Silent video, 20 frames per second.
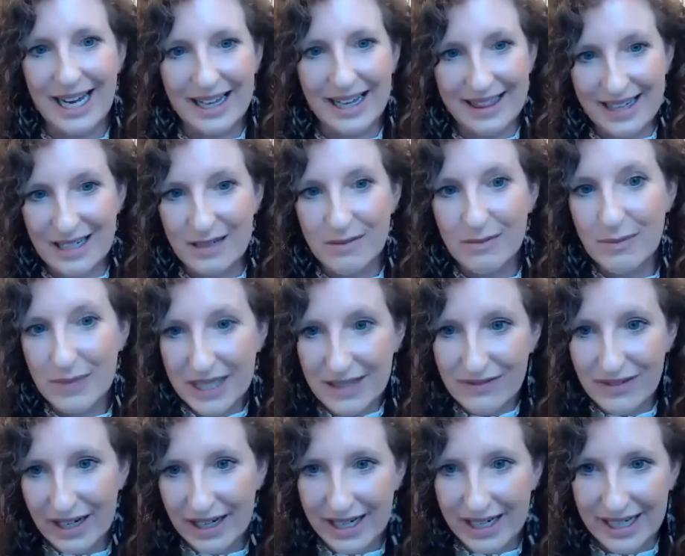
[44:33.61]
i think be
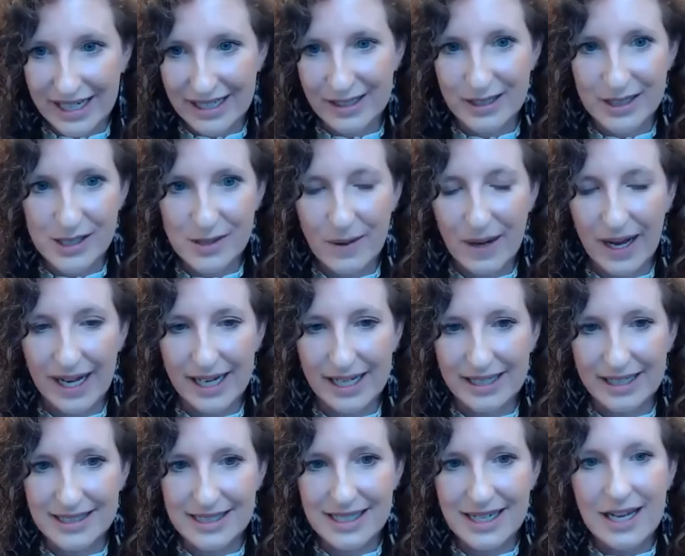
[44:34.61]
very
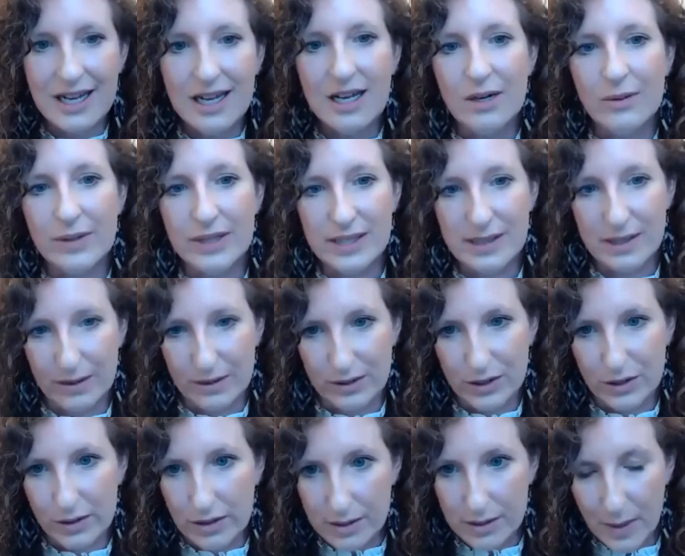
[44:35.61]
intertwined with
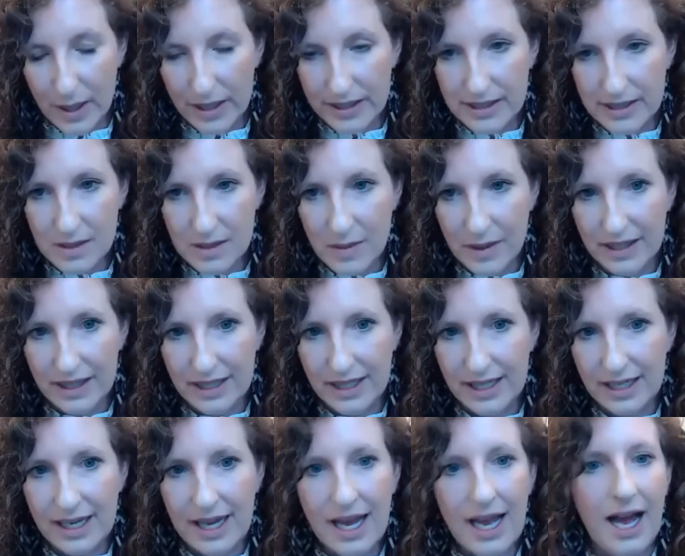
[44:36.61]
social
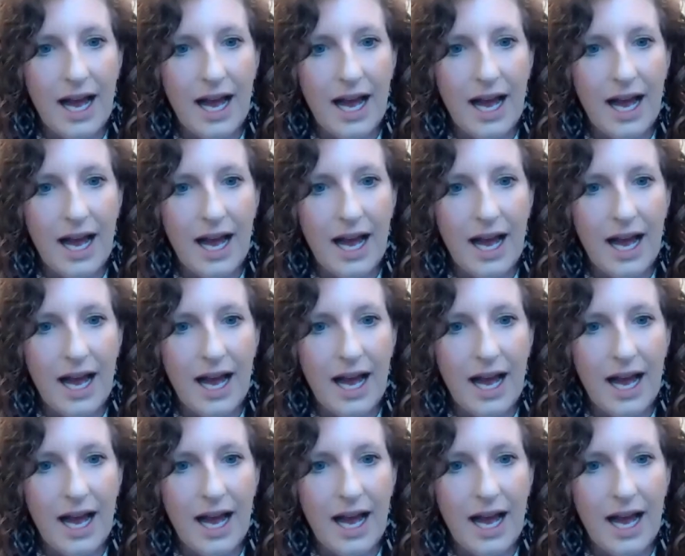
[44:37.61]
responsibility.